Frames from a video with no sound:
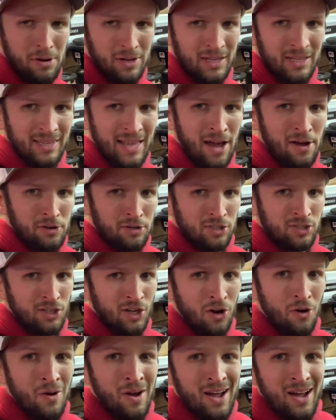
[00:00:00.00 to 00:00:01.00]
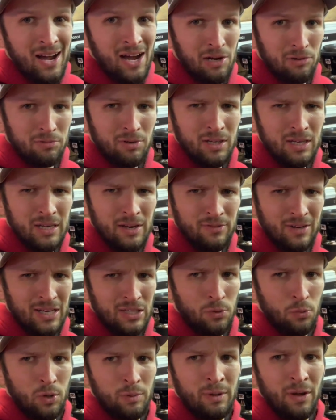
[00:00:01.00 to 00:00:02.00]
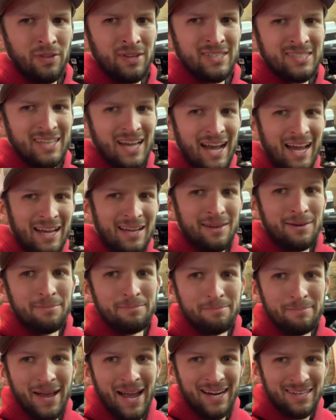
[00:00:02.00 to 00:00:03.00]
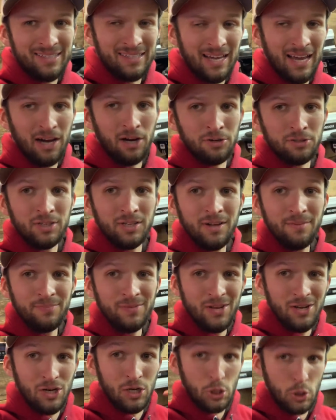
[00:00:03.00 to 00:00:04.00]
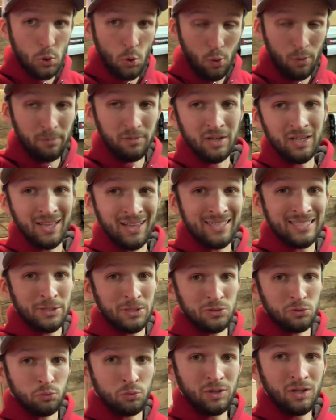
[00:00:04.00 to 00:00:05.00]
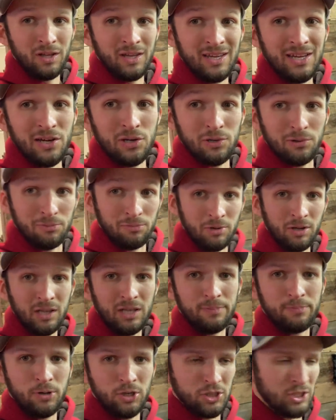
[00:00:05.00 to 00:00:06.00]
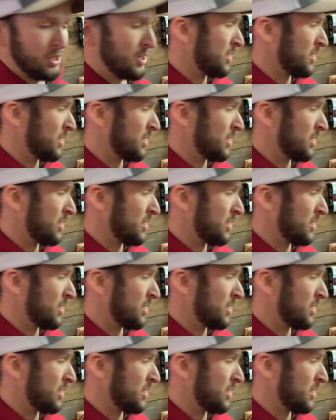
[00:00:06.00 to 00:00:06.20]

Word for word: to get louder, so I really never had to worry about this guy maxing out normally unless I was really, really pushing